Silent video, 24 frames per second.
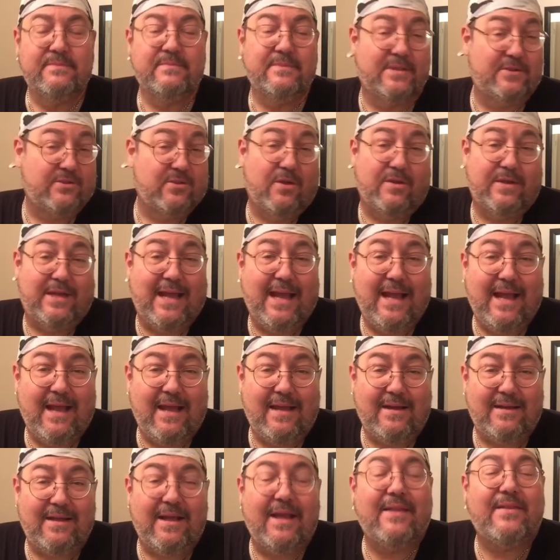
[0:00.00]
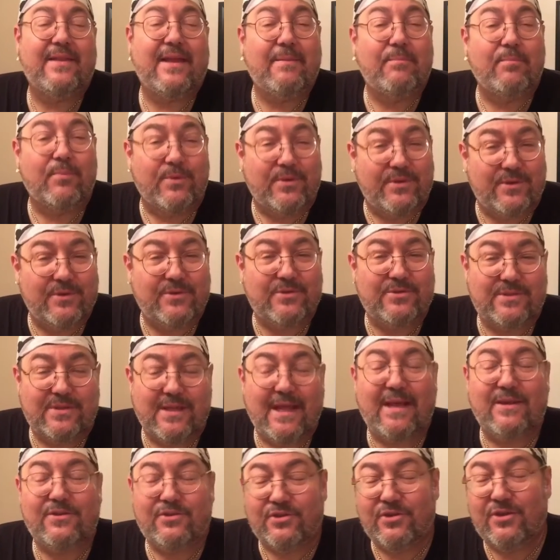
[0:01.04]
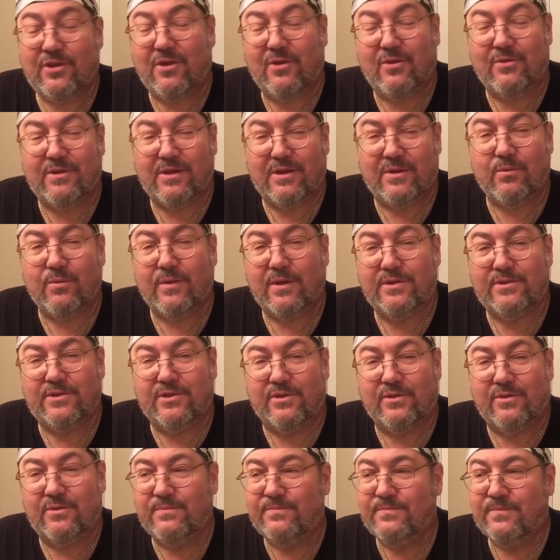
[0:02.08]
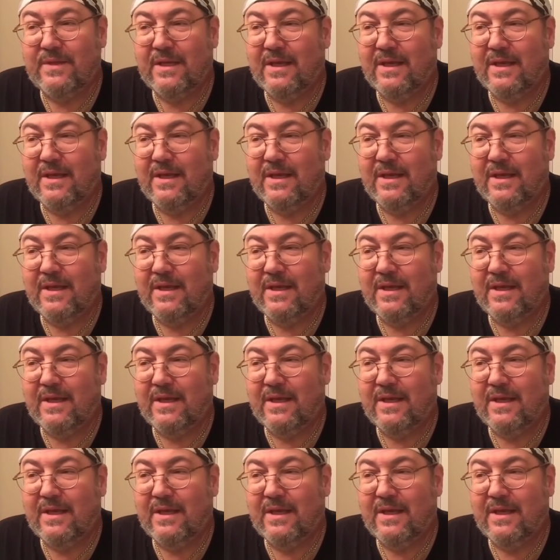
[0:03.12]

That's all they had. And they produced that show, the original,